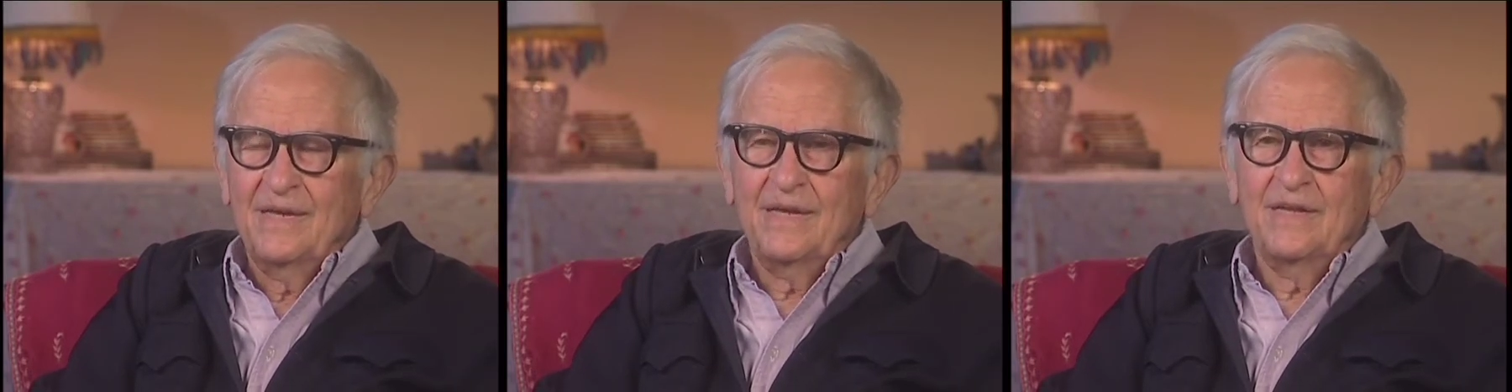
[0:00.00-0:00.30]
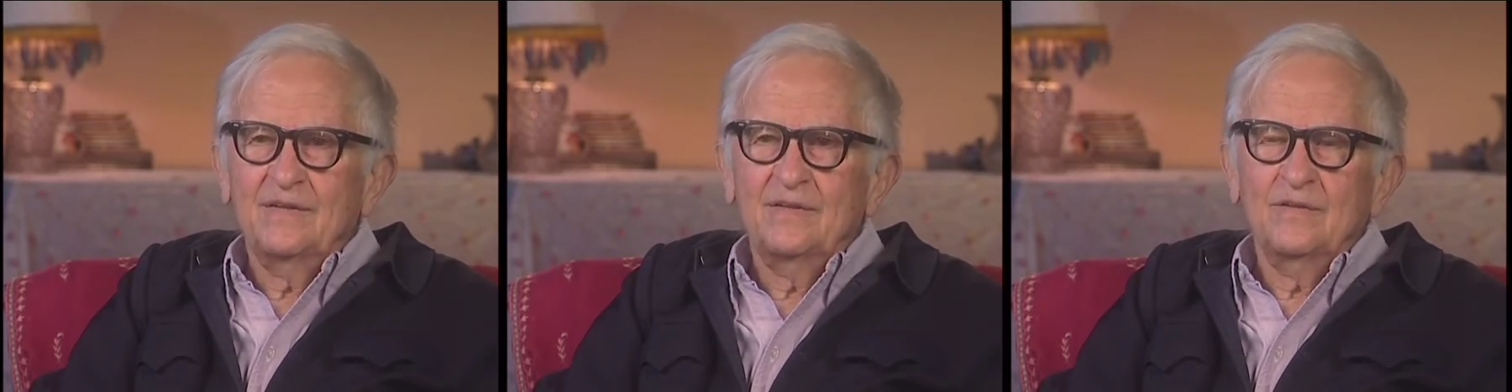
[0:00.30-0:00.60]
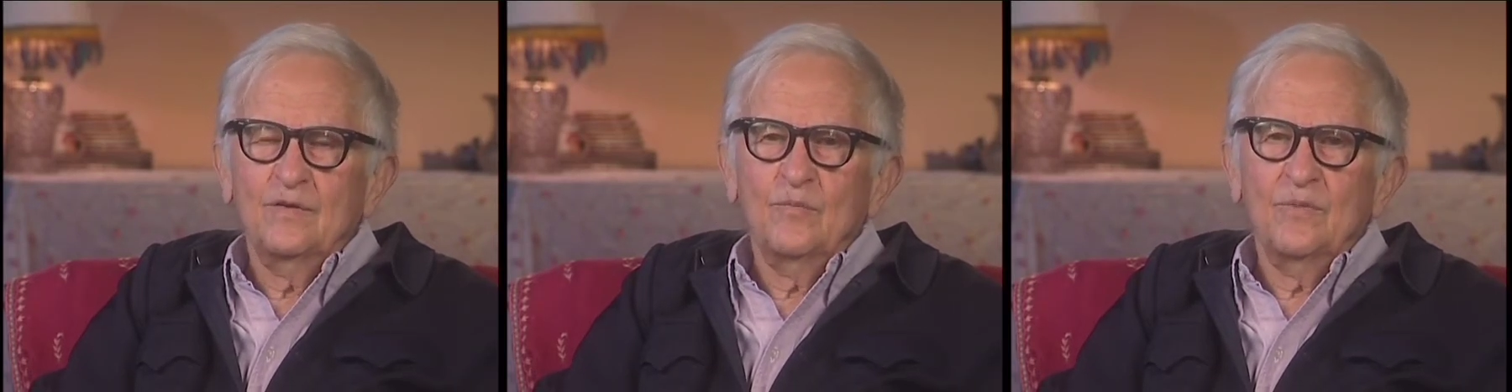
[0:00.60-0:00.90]
And
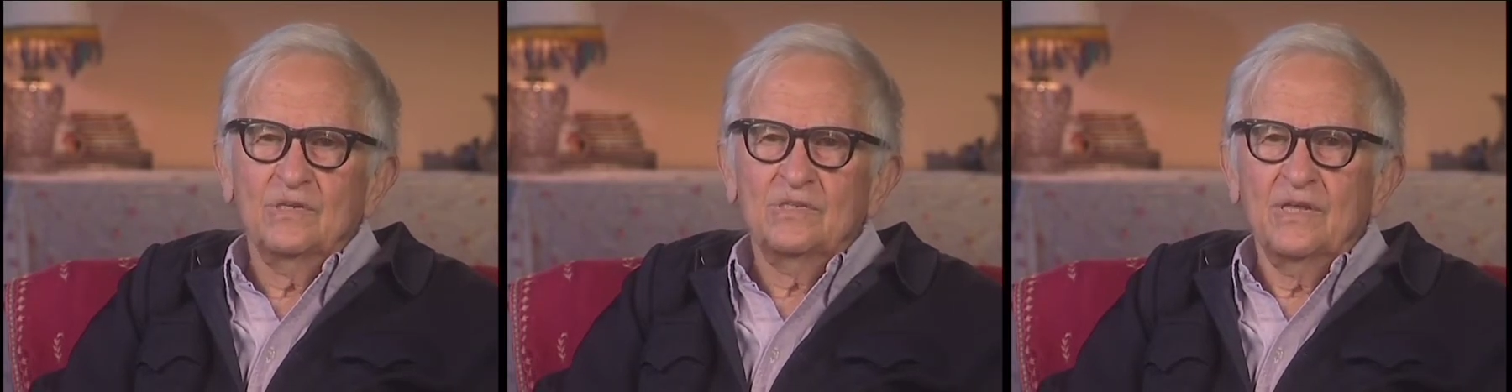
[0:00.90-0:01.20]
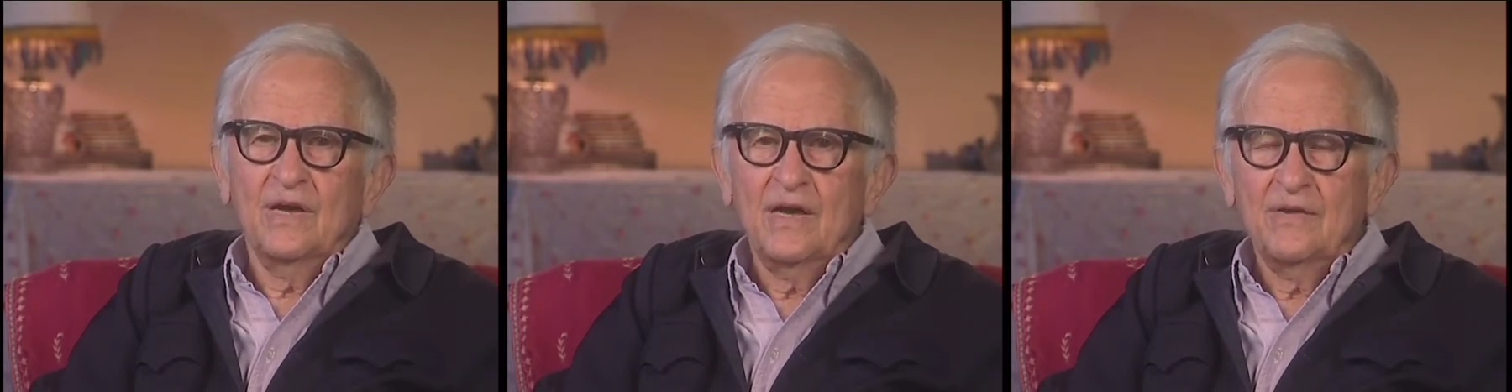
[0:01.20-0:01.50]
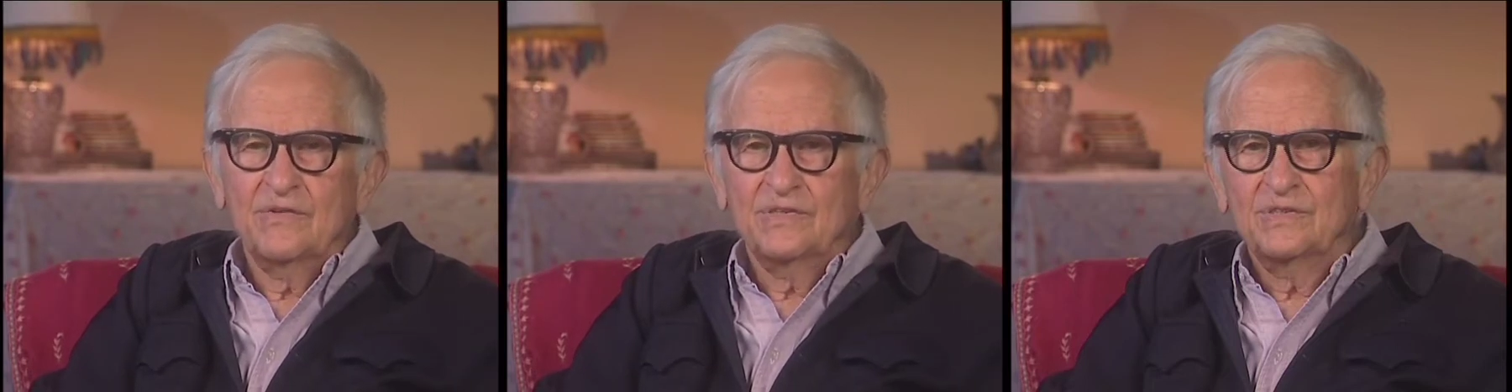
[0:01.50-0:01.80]
amongst the
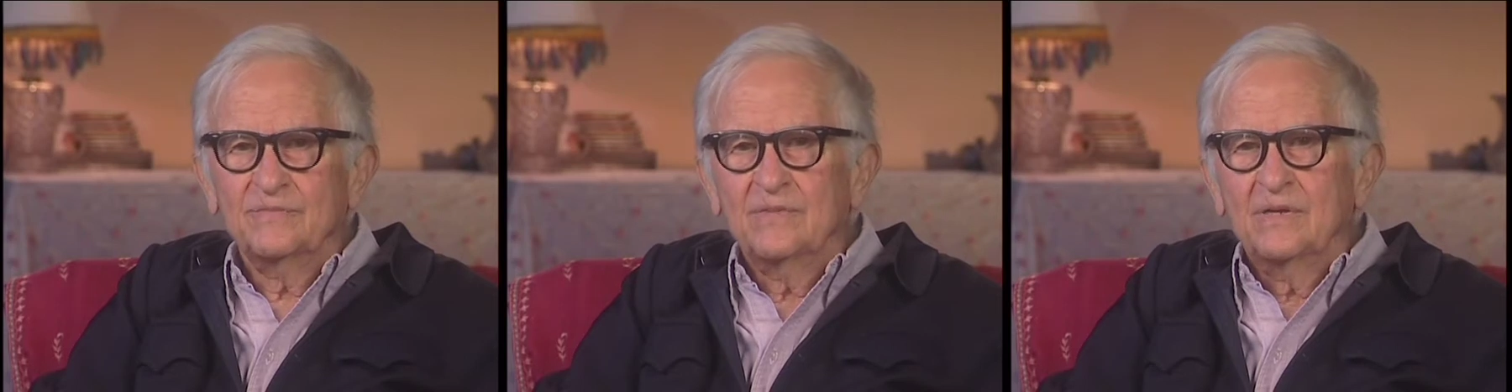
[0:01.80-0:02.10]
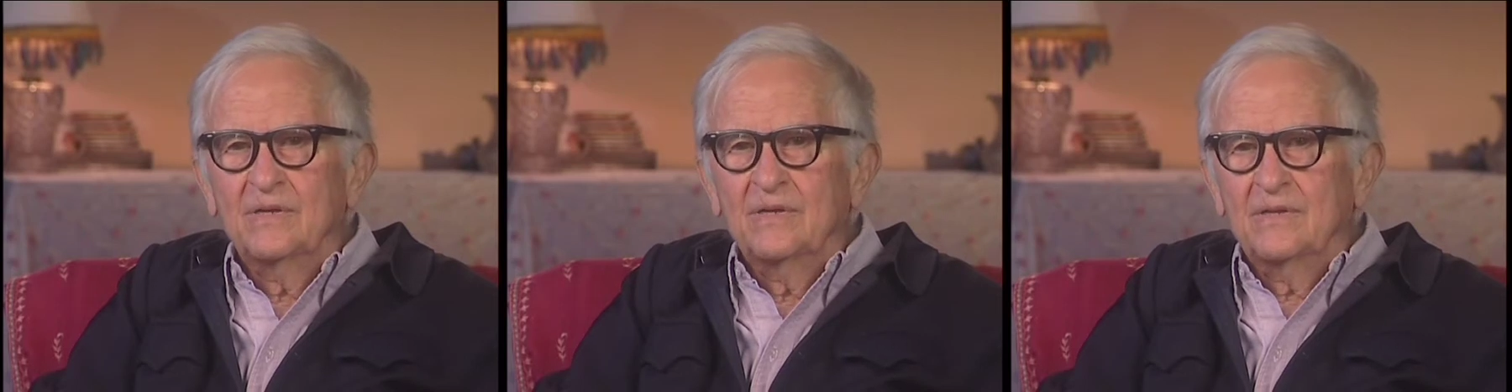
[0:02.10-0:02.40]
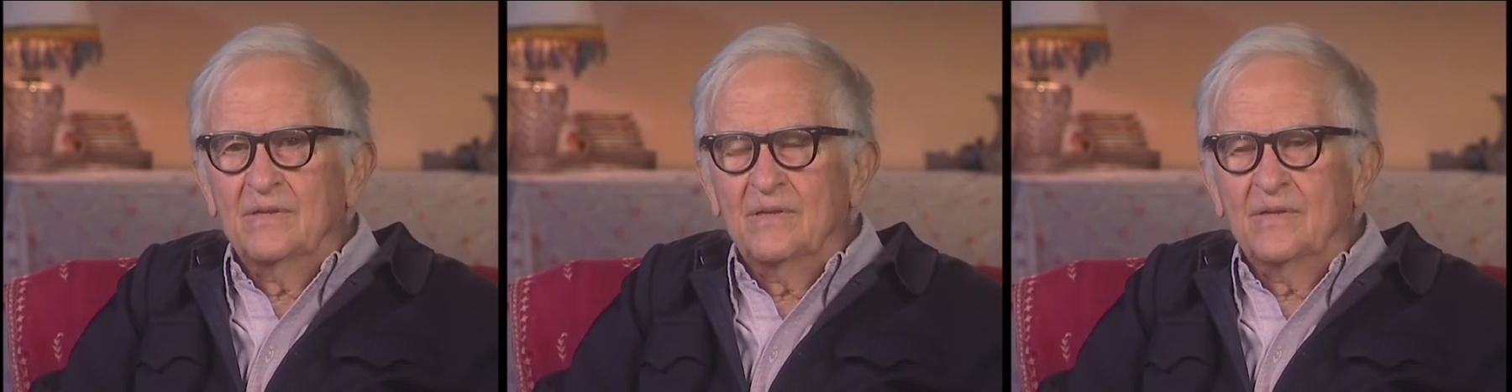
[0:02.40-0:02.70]
Irish,
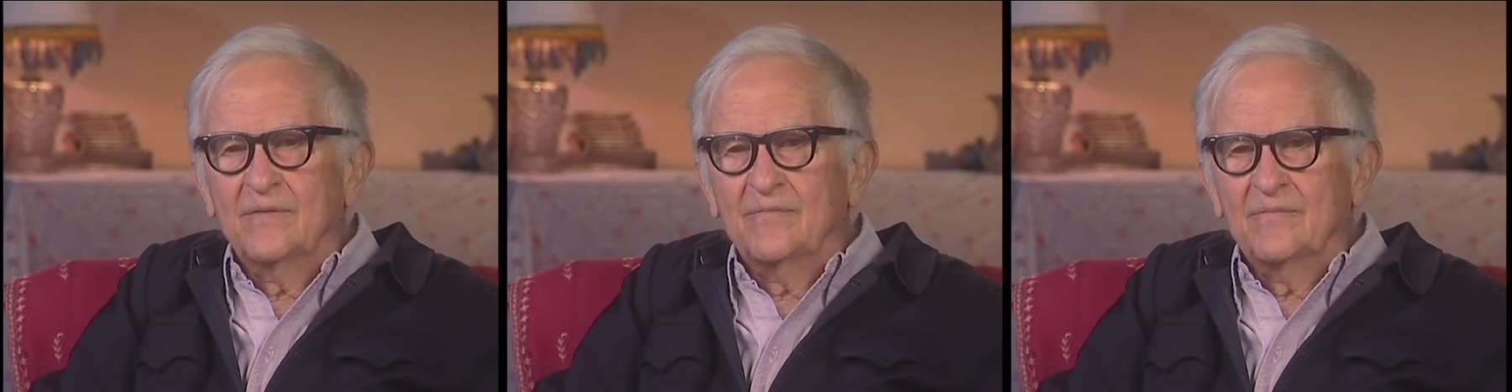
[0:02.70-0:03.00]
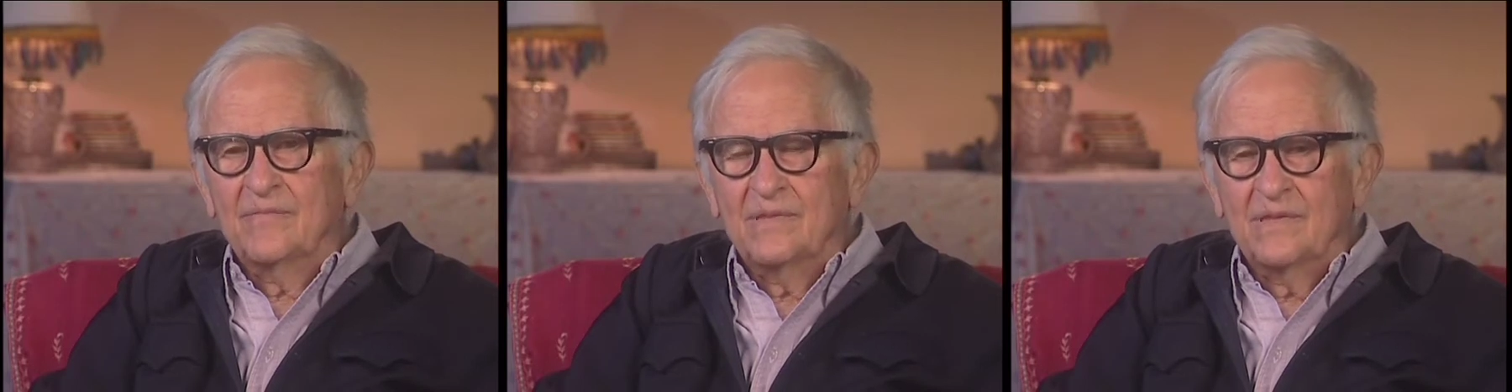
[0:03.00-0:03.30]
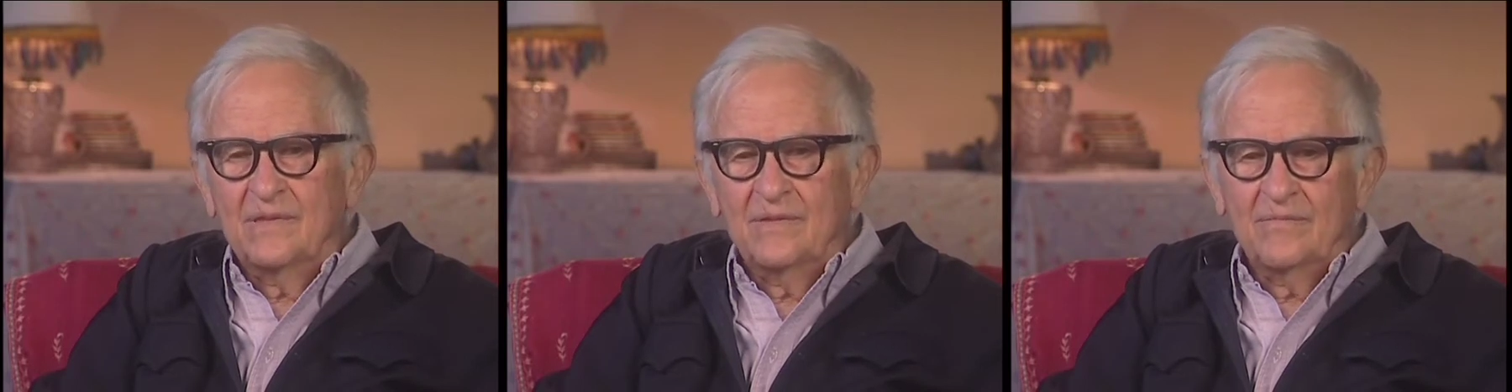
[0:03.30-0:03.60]
uh,
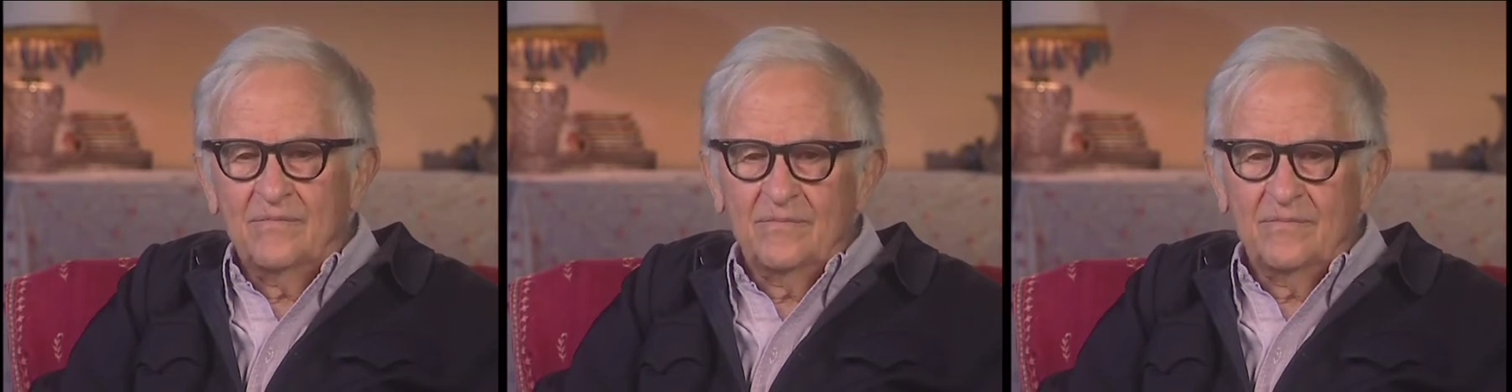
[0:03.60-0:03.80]
the